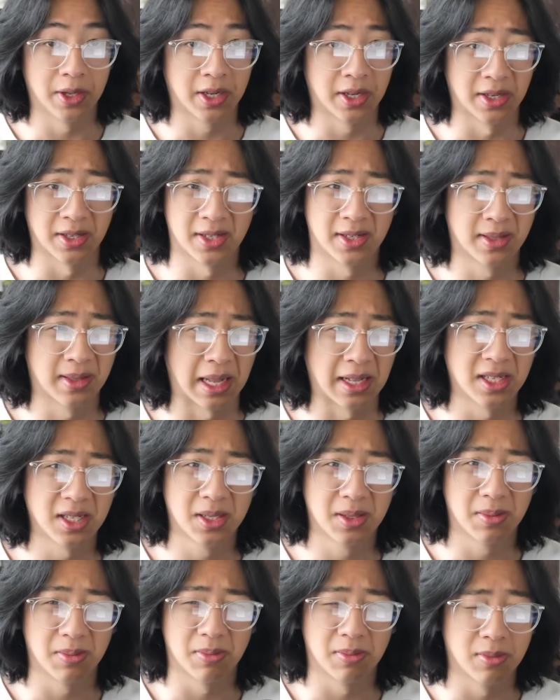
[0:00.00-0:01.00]
because
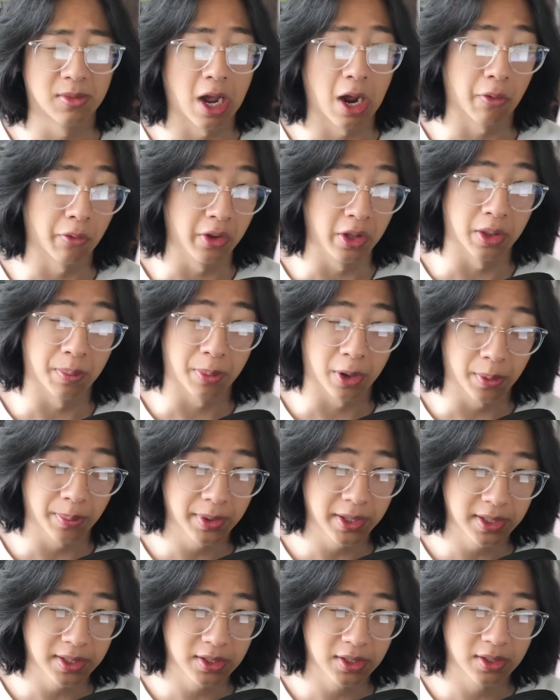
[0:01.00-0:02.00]
that's not really the
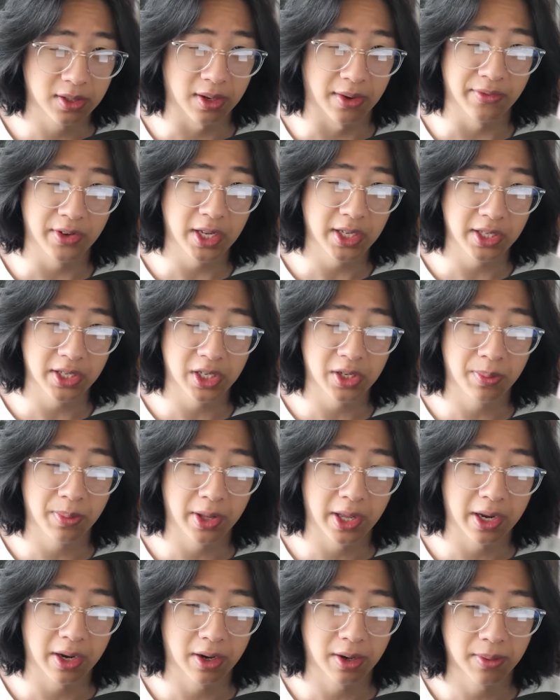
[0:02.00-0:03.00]
purpose of TCG
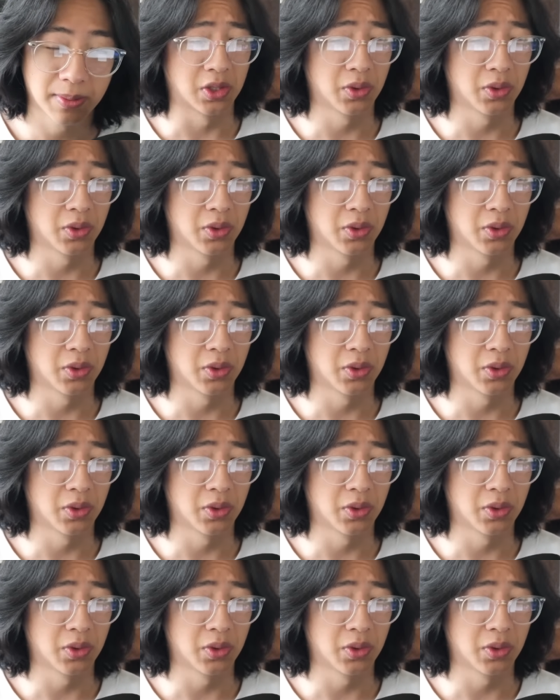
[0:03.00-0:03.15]
Player.